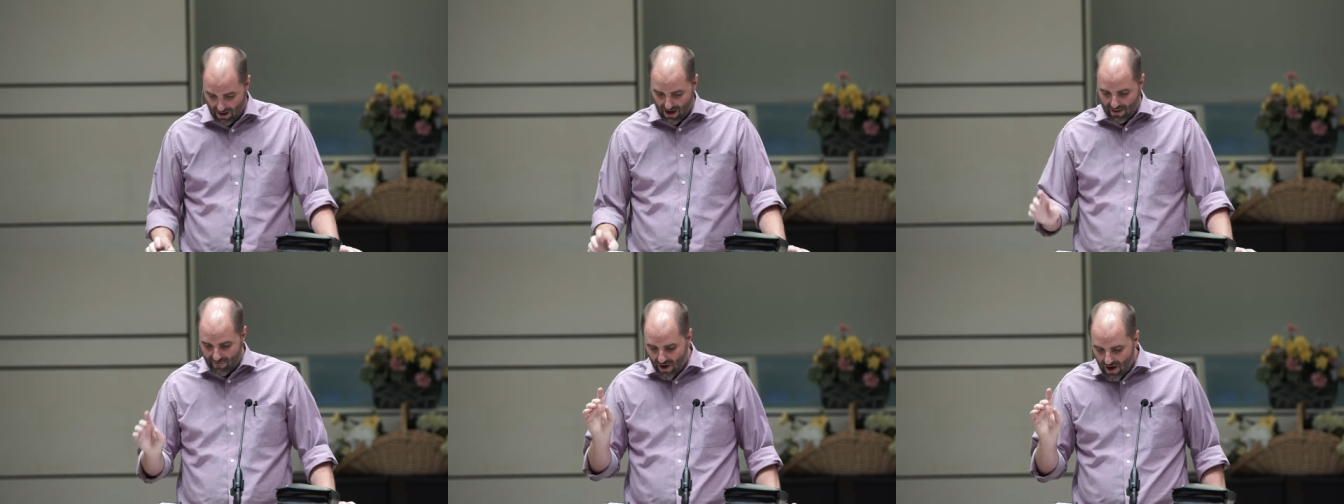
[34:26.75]

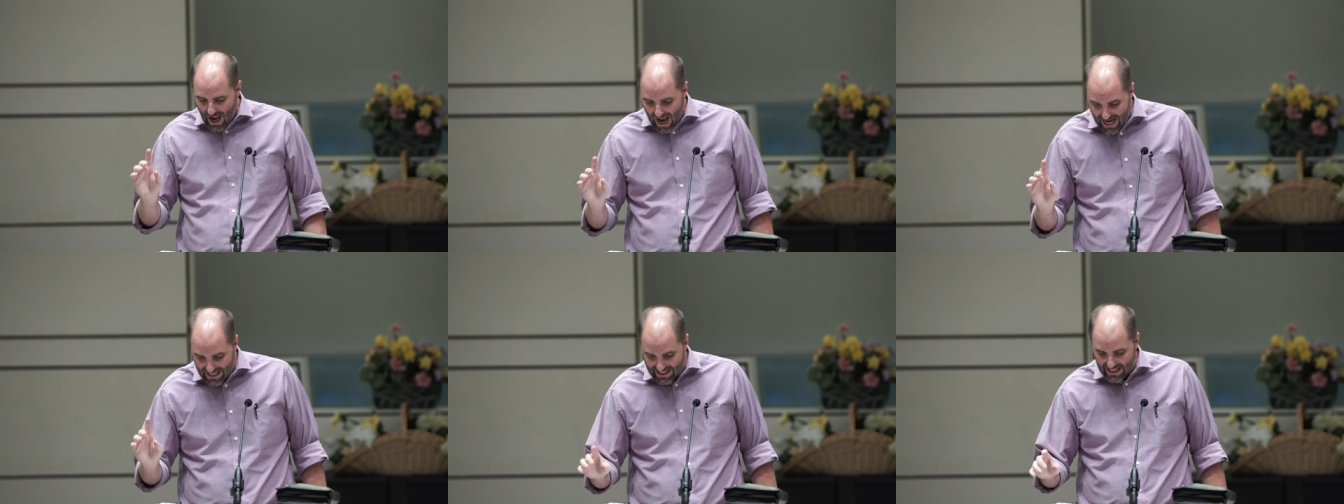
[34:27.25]
The very
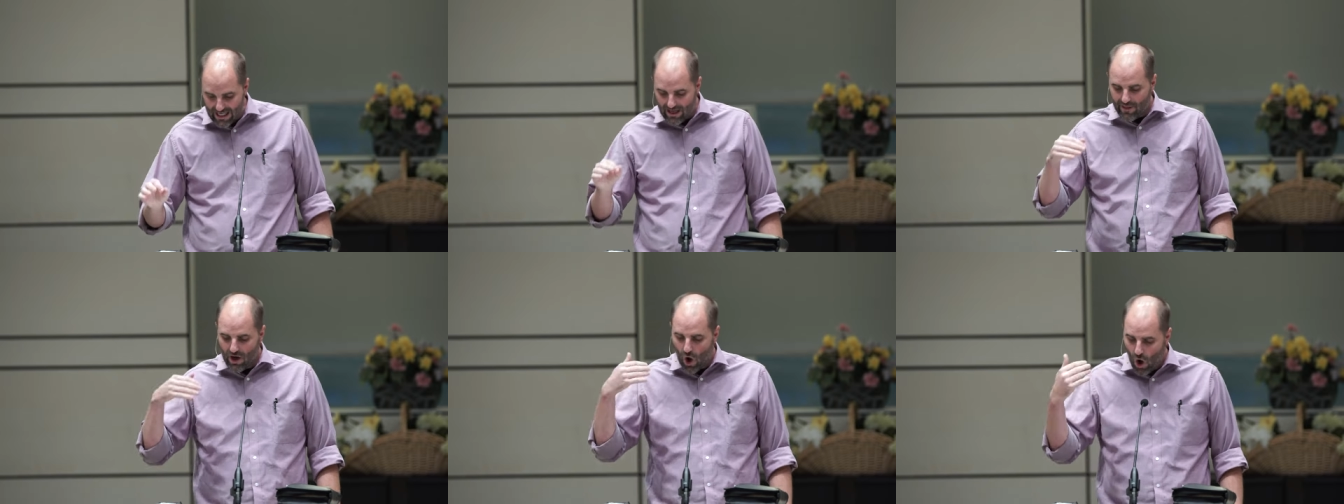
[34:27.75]
idea
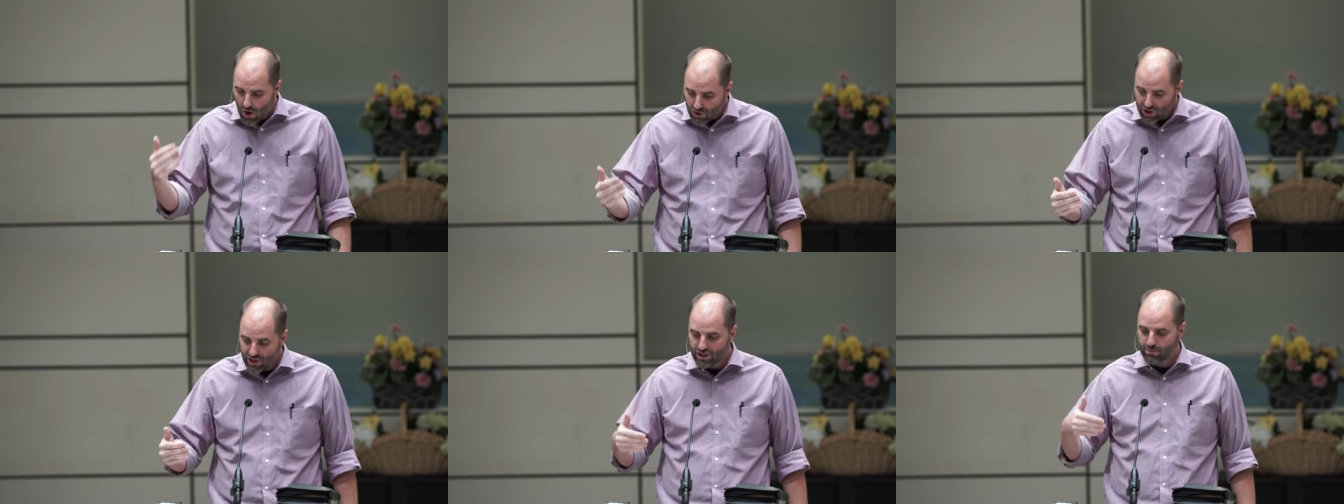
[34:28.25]
that all
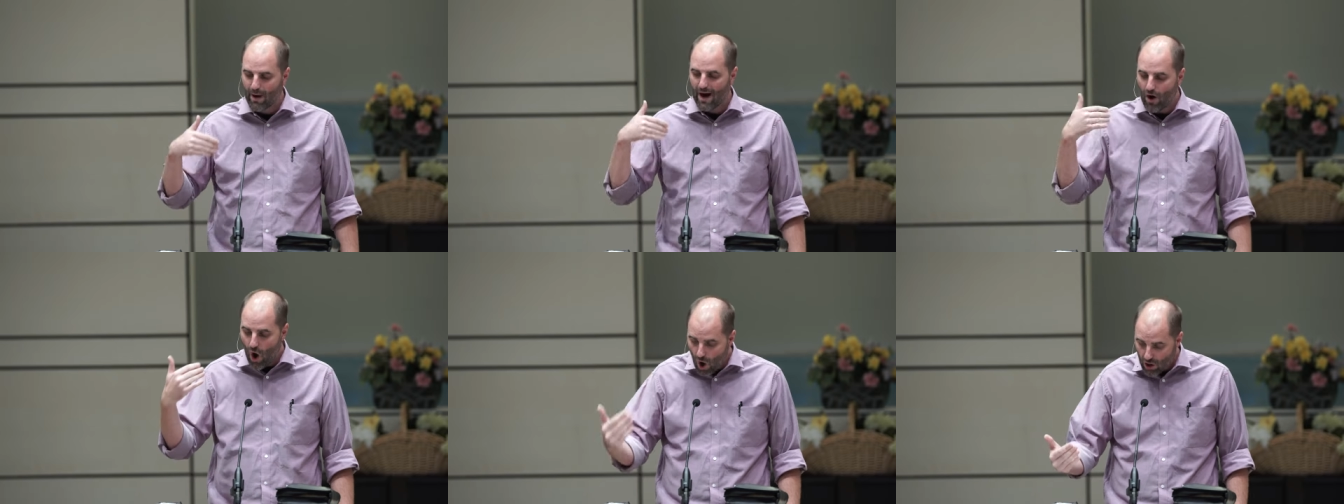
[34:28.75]
should
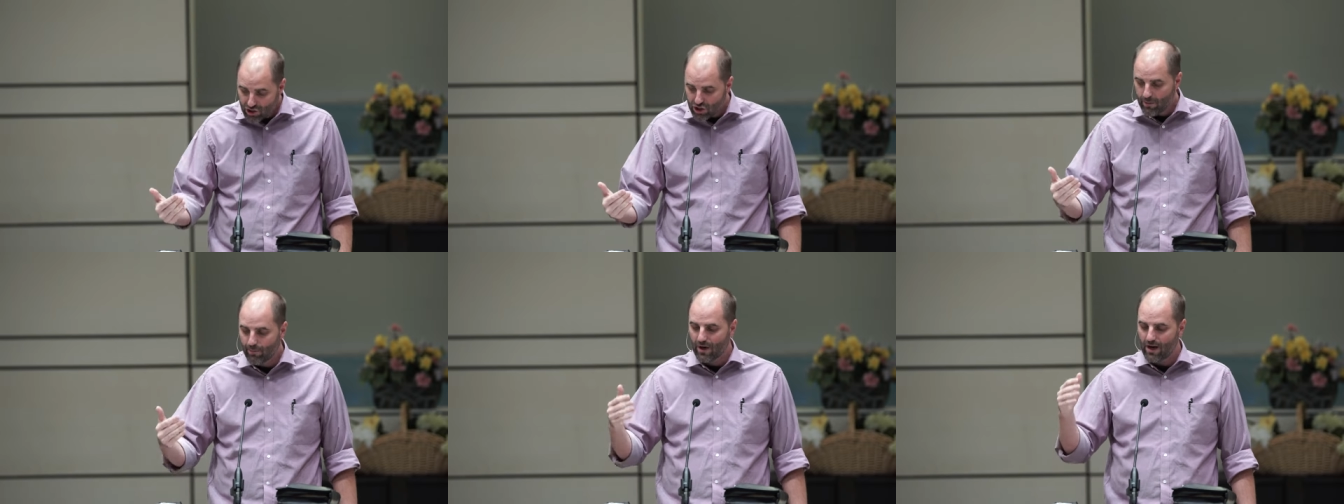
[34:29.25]
aspire, all
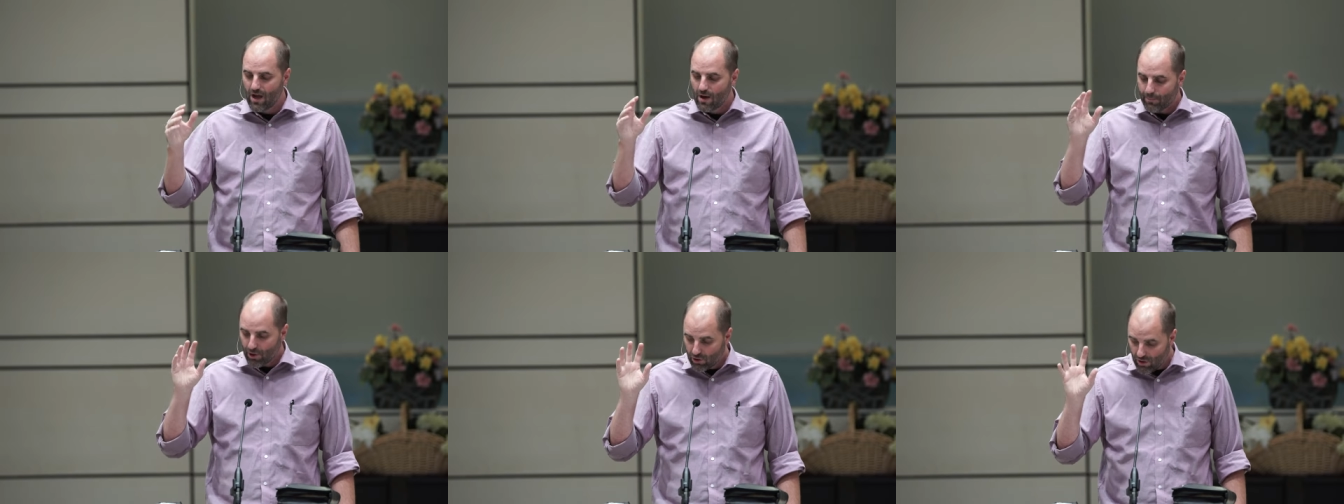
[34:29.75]
should
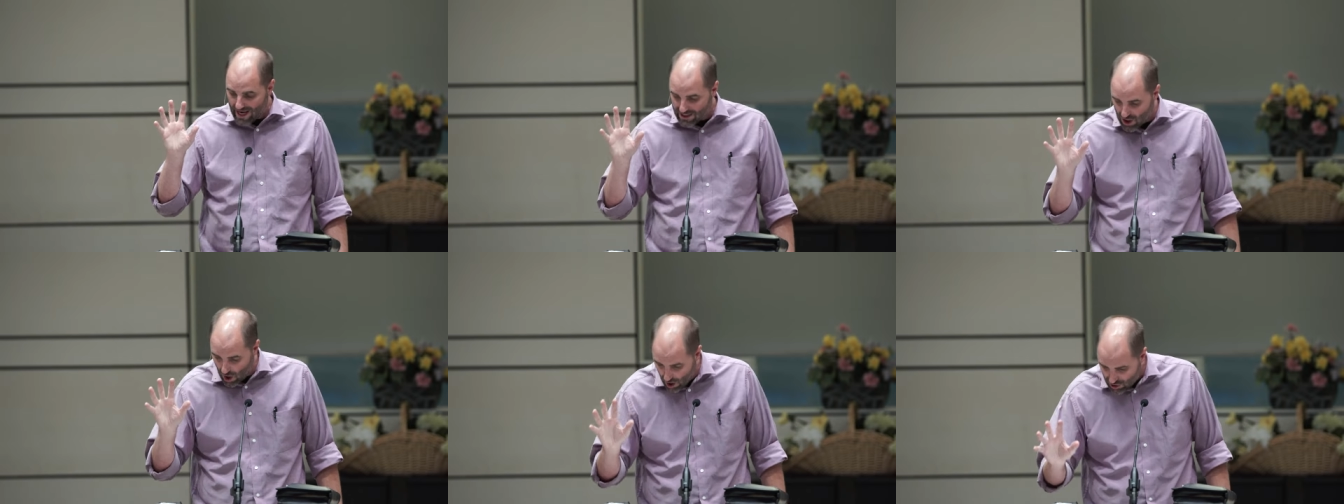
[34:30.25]
progress,
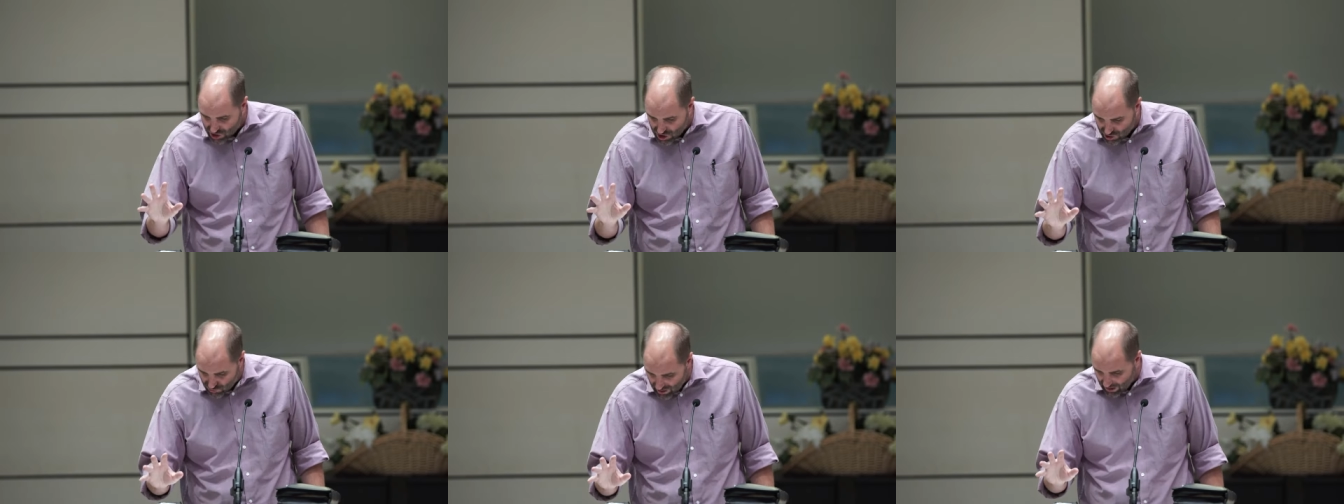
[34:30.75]
all should
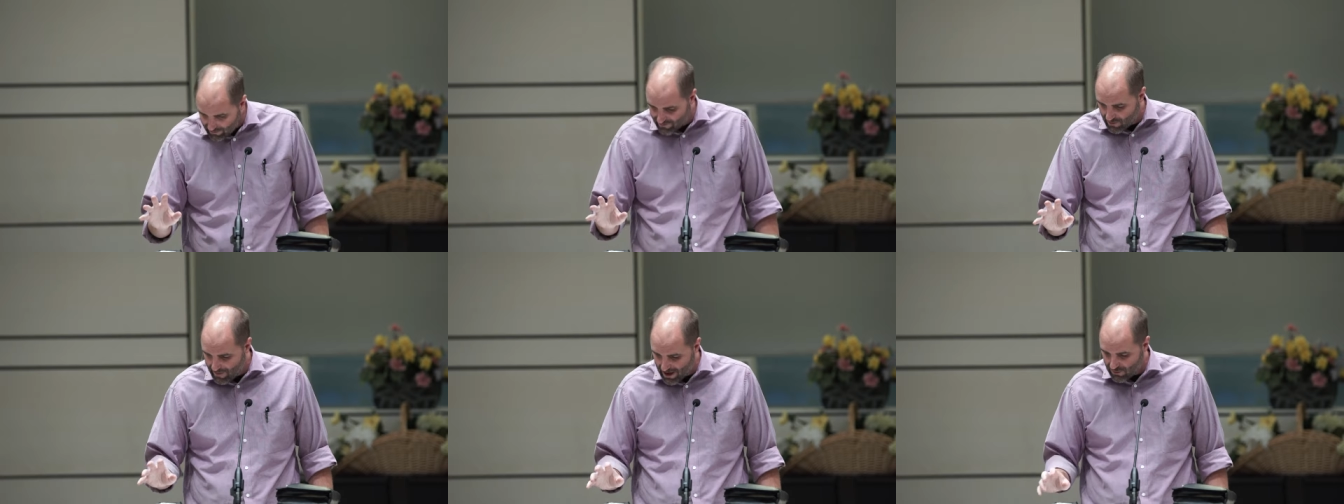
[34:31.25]
dream of
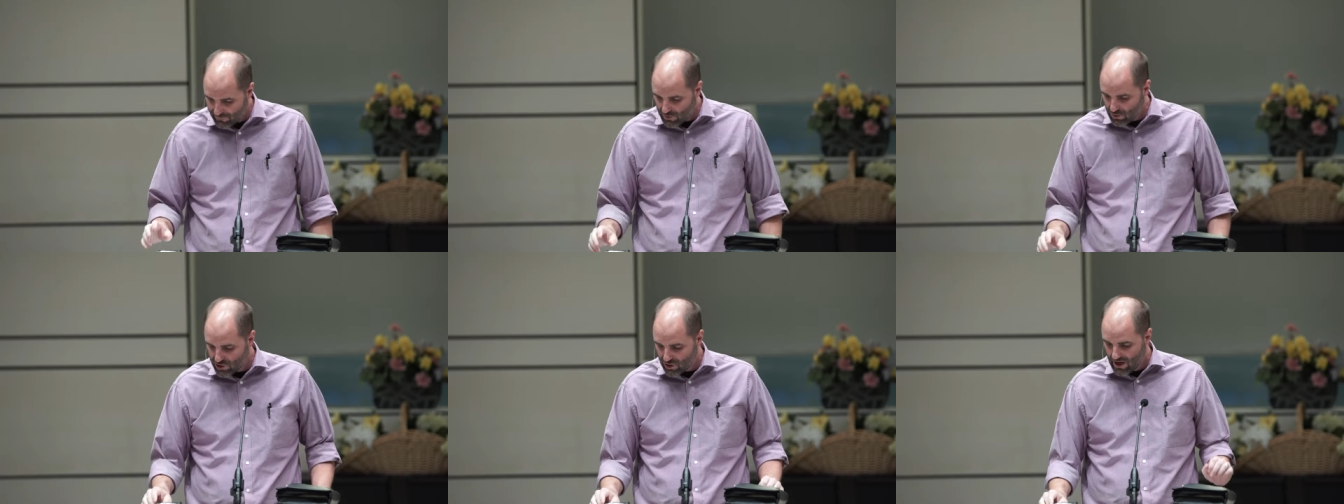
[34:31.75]
a better
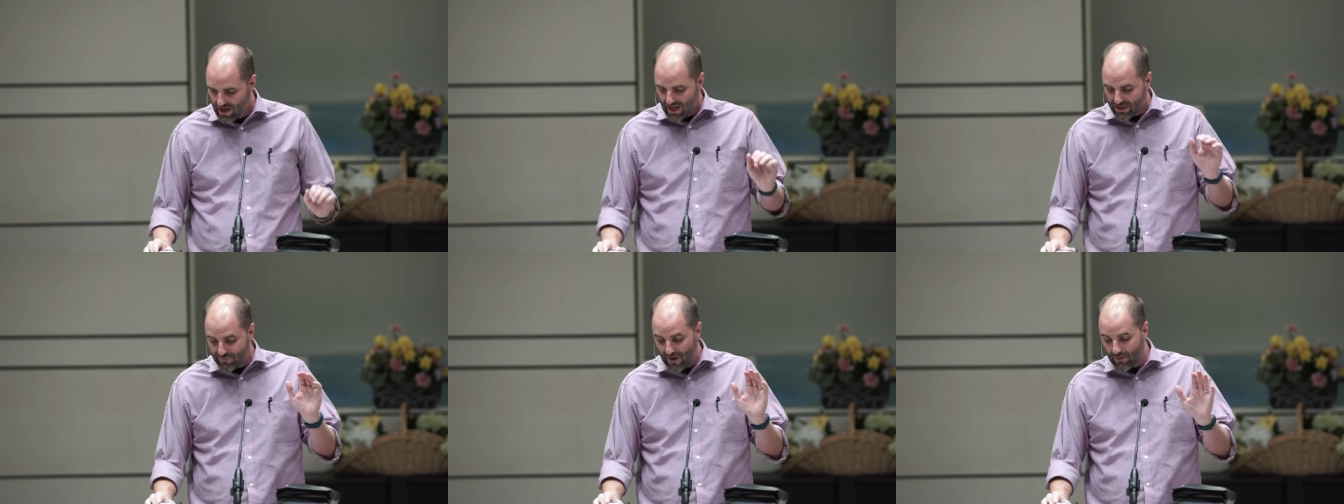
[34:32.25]
future
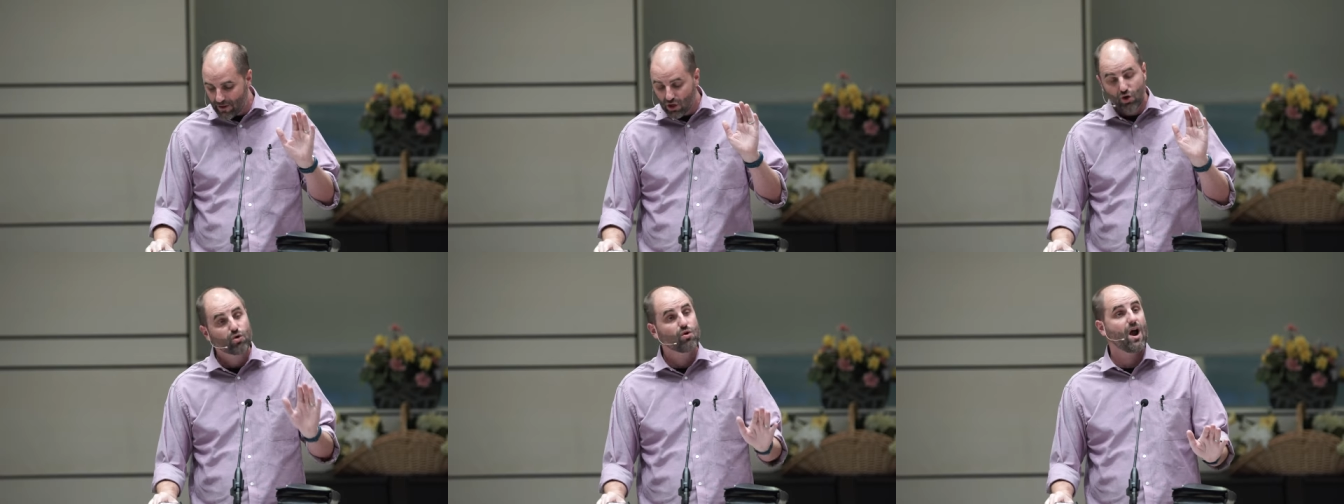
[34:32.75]
is found in
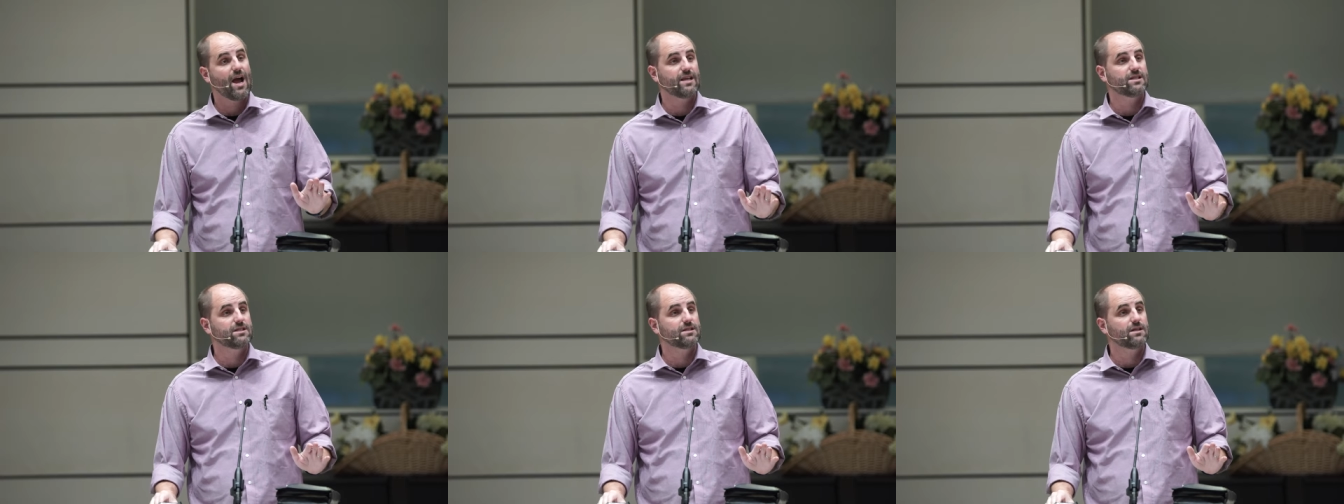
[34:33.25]

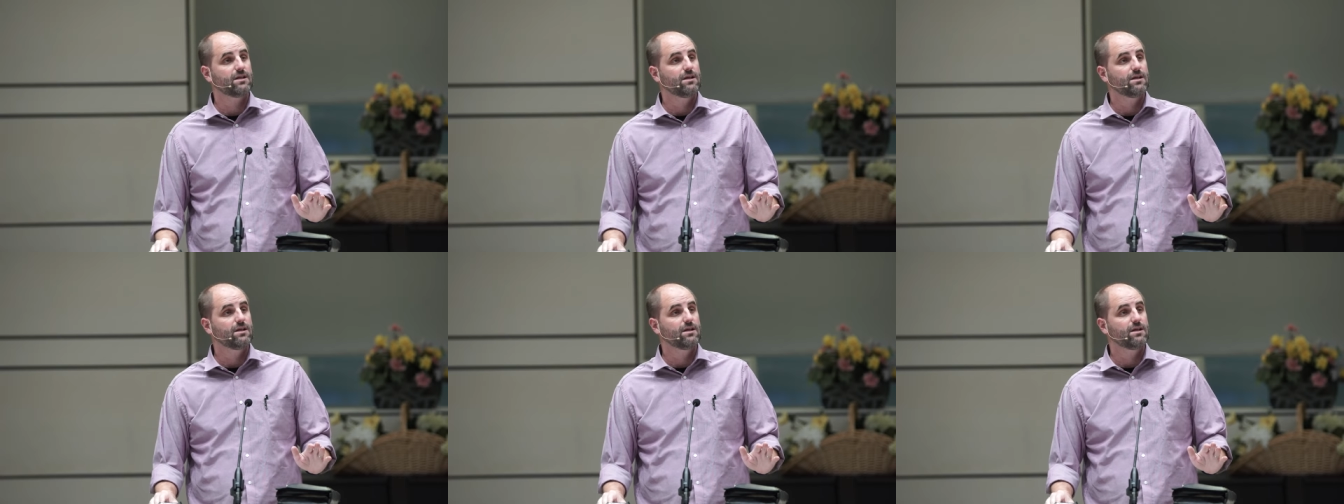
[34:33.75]
Christ